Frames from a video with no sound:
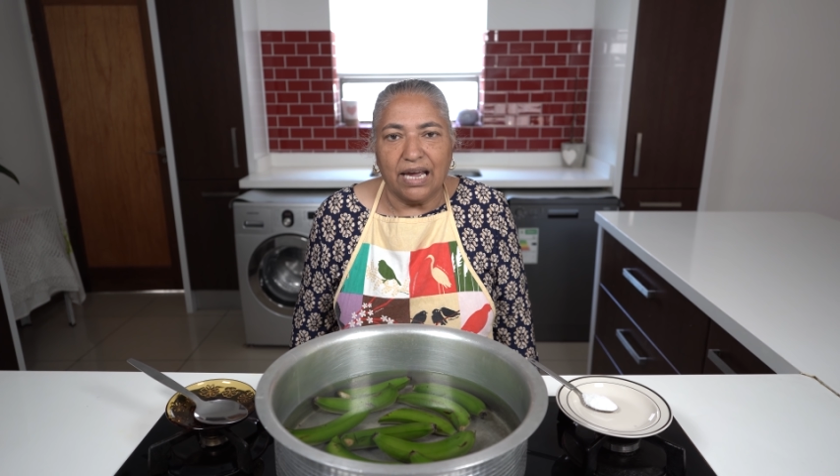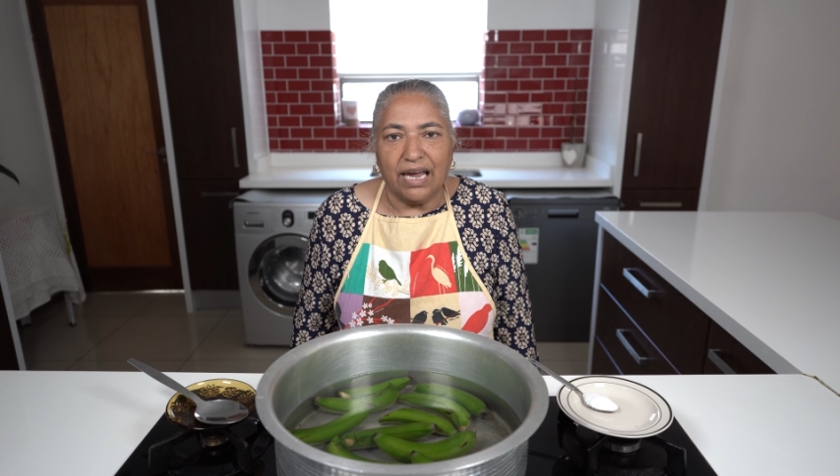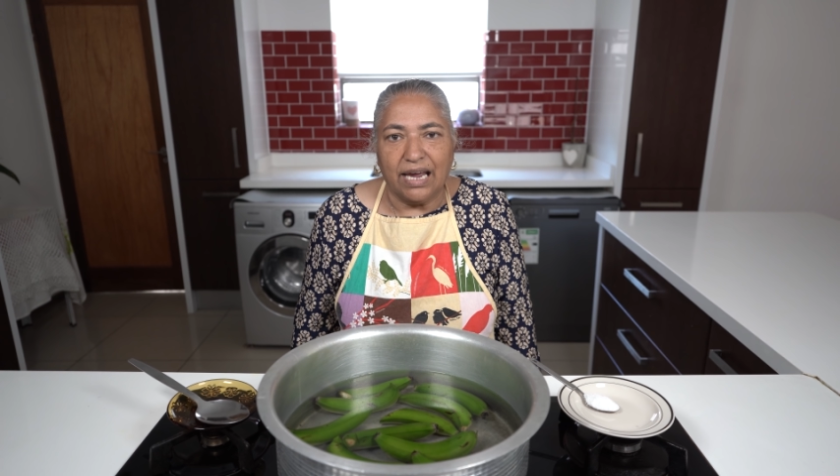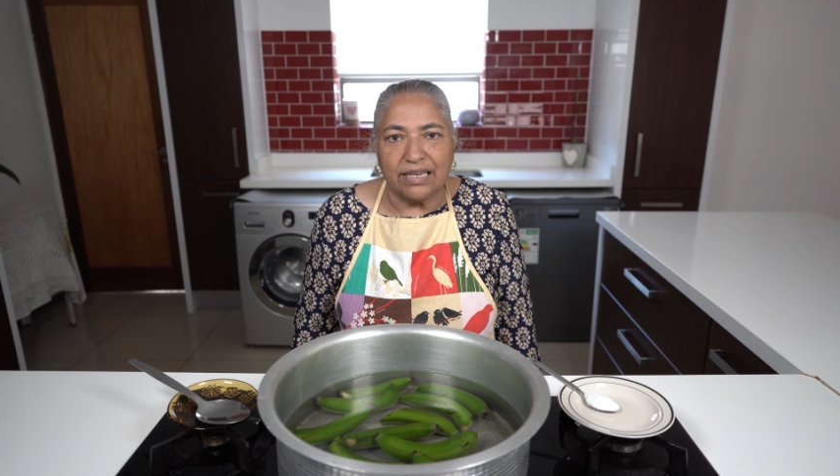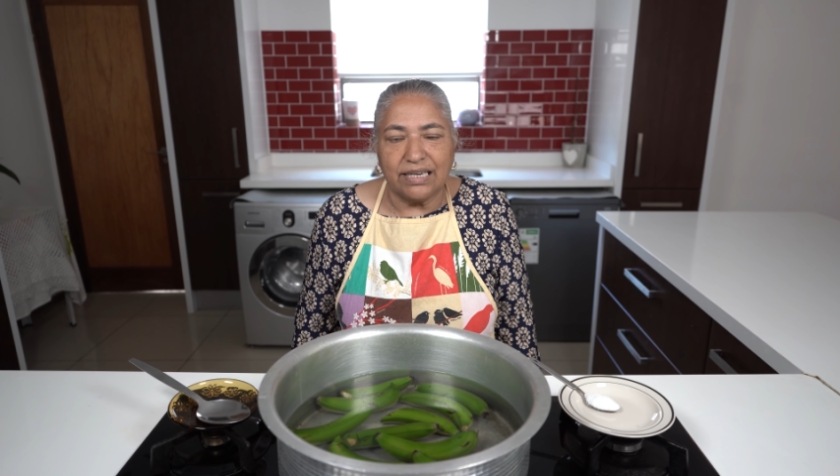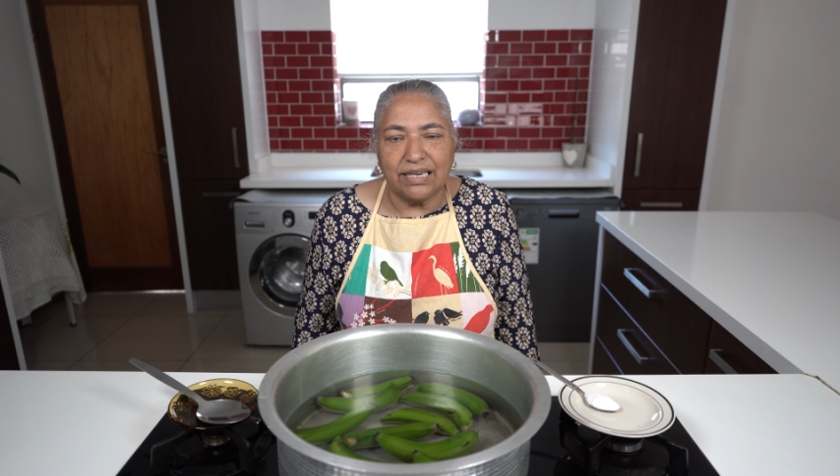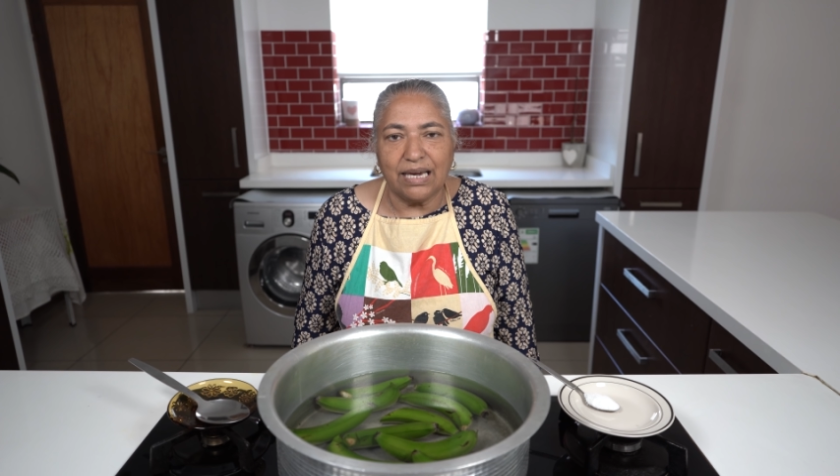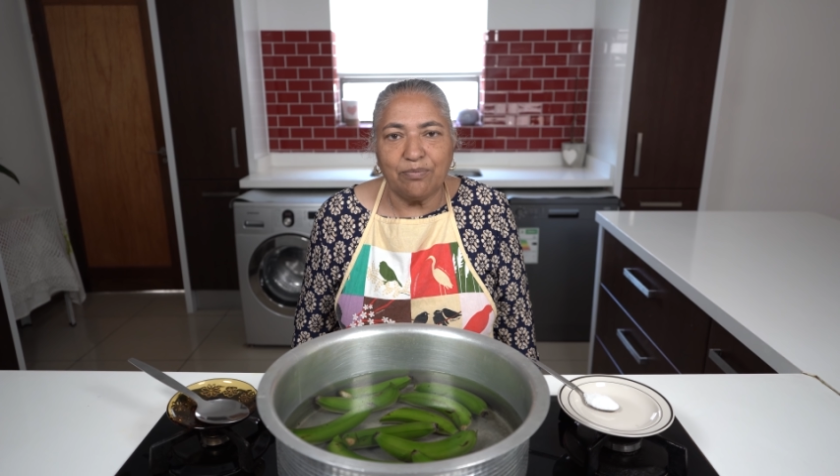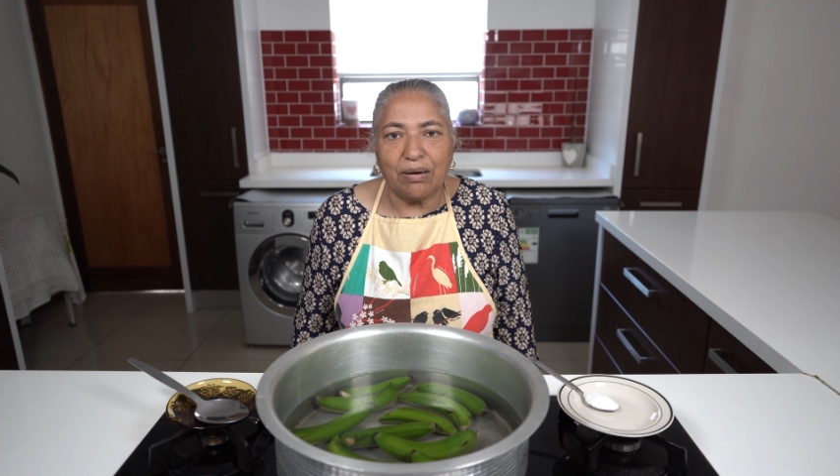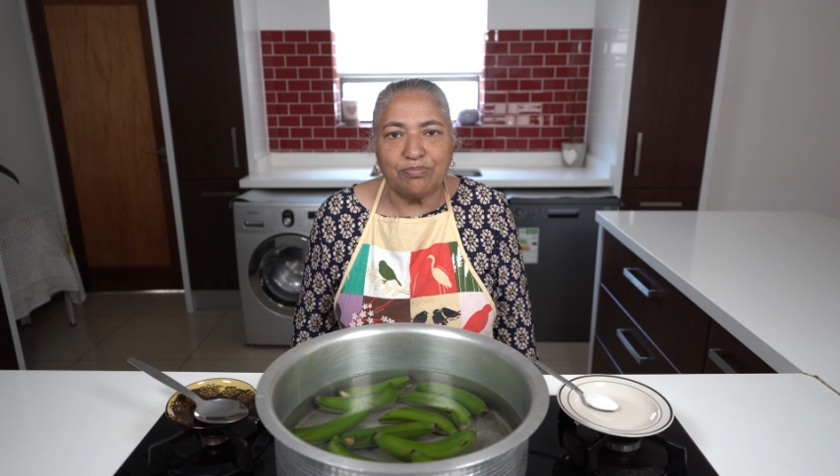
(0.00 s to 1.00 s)
and they
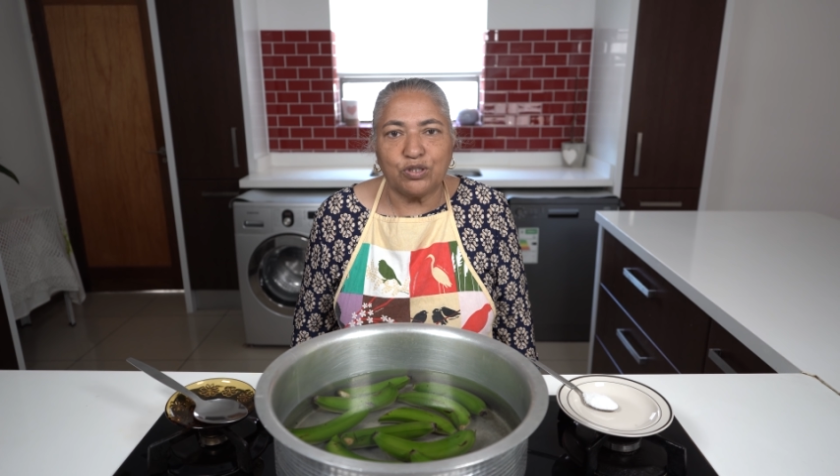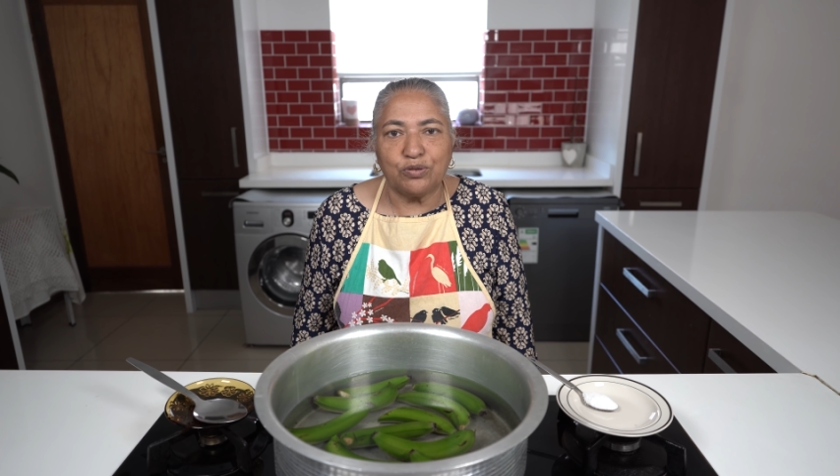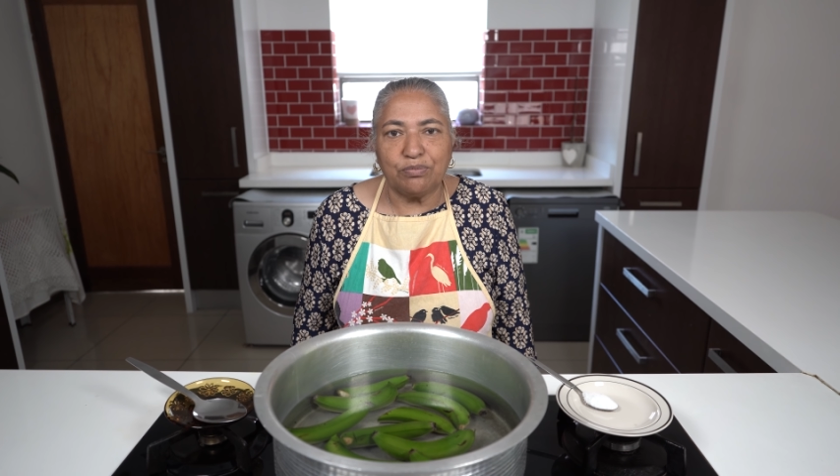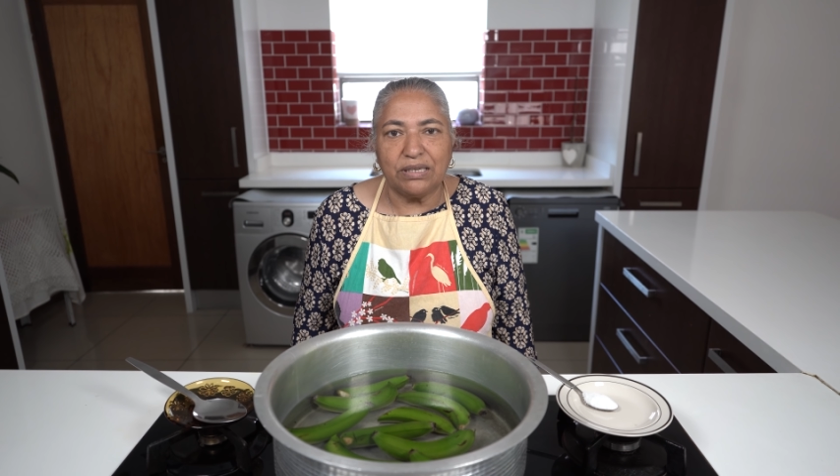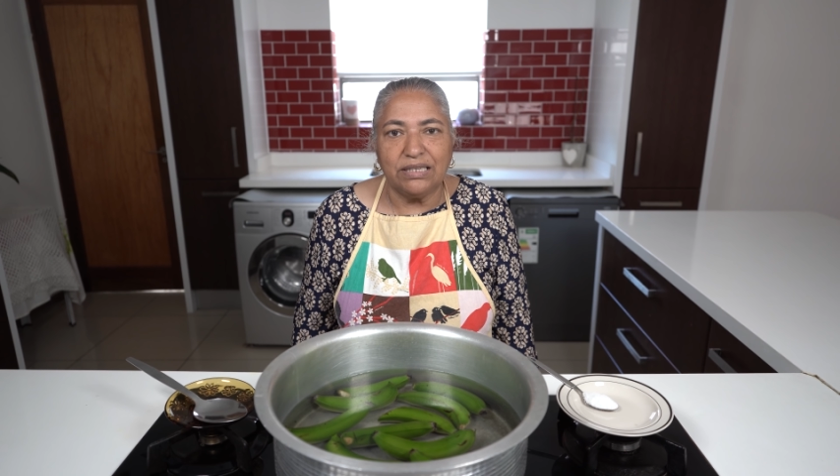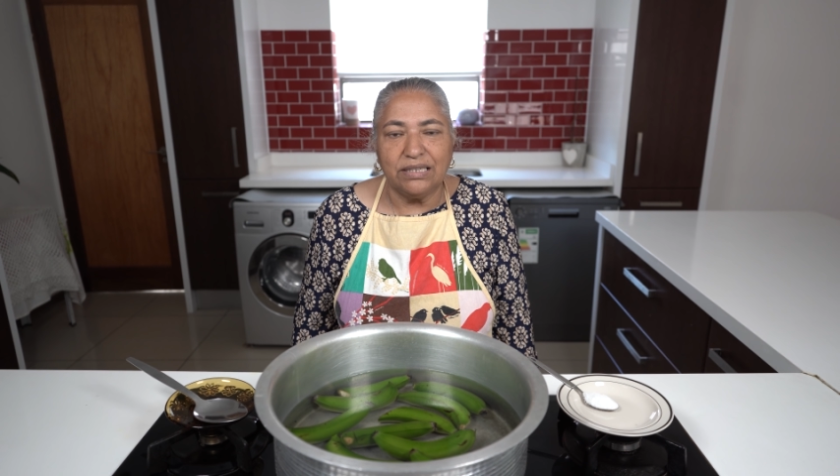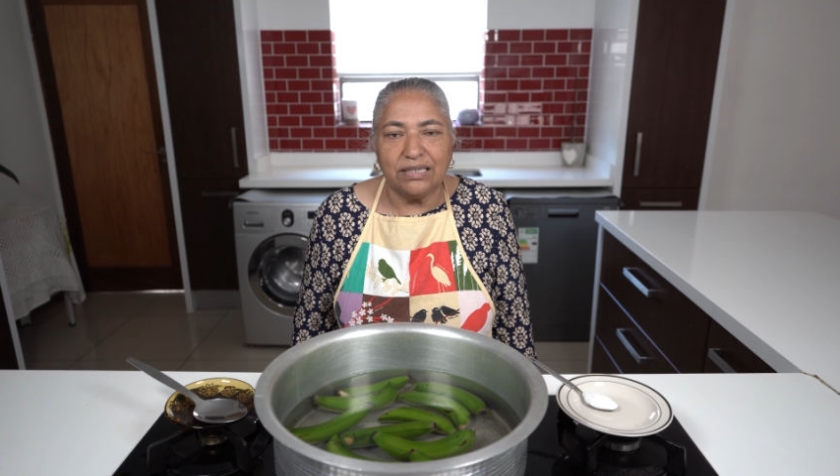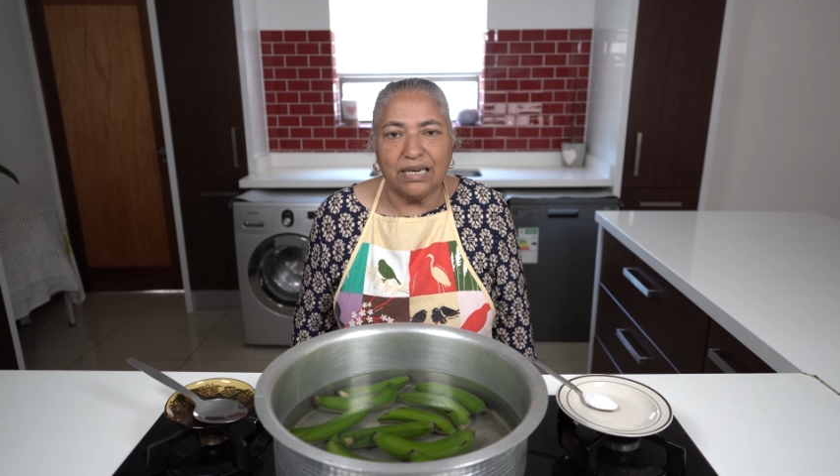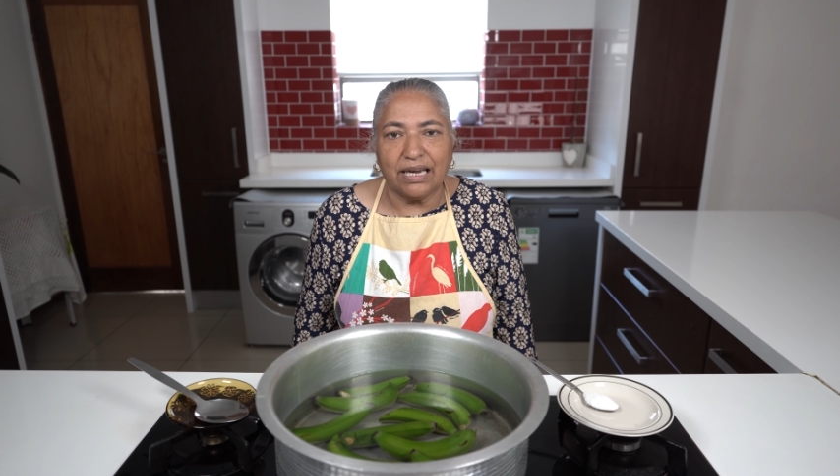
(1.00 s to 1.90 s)
came up to me